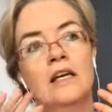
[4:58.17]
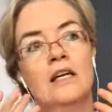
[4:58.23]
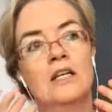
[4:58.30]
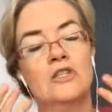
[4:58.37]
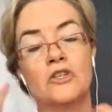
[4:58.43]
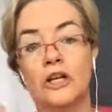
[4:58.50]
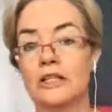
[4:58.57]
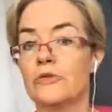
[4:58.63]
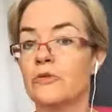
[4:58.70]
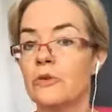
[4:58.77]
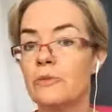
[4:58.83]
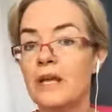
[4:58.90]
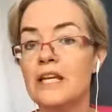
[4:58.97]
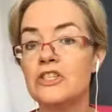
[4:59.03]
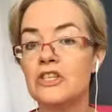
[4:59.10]

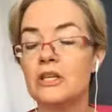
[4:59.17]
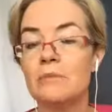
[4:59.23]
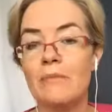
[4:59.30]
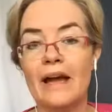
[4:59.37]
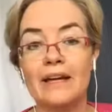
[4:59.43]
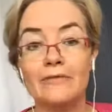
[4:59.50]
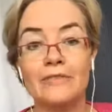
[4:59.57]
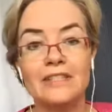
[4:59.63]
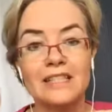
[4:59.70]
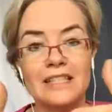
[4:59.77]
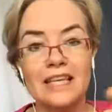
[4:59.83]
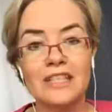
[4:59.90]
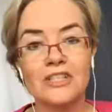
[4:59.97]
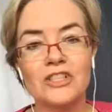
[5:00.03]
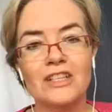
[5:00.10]
transformation,
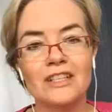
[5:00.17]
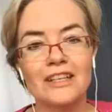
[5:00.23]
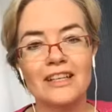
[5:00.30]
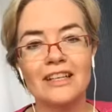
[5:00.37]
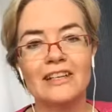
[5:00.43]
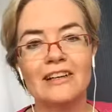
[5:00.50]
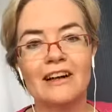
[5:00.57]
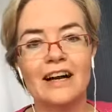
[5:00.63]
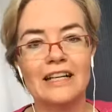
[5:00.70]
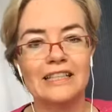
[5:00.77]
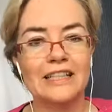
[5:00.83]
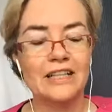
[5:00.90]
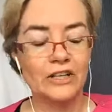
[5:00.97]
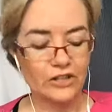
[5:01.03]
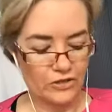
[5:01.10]
manifestation here on
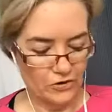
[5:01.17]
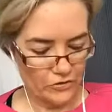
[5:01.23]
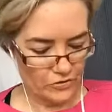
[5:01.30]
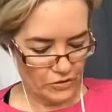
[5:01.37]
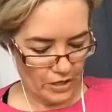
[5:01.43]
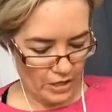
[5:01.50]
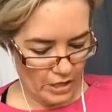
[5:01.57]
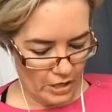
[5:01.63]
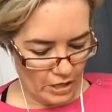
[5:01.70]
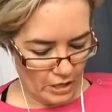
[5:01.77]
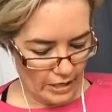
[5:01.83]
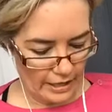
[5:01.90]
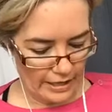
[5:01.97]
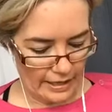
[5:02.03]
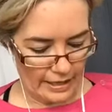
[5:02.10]
the earth.
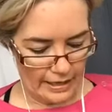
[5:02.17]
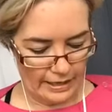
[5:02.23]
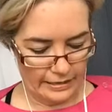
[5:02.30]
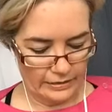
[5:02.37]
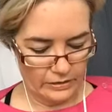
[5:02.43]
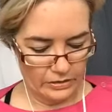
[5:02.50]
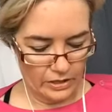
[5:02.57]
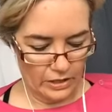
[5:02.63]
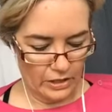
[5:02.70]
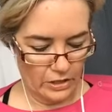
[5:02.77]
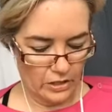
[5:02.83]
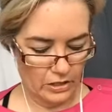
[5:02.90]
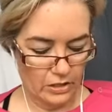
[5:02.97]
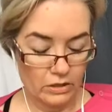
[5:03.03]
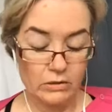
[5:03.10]
And
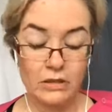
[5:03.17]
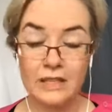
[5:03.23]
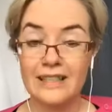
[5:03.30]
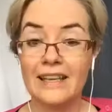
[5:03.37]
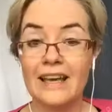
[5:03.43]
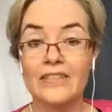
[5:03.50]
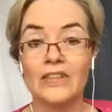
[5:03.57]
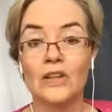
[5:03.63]
yet the